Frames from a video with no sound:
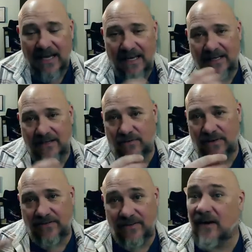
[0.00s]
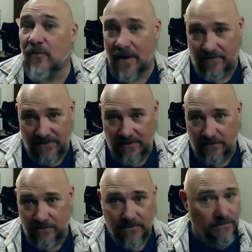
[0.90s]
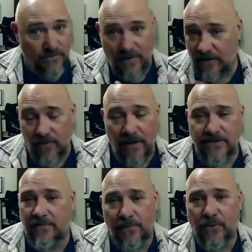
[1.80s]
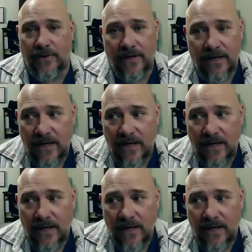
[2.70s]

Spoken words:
increase their revenue straight across the board.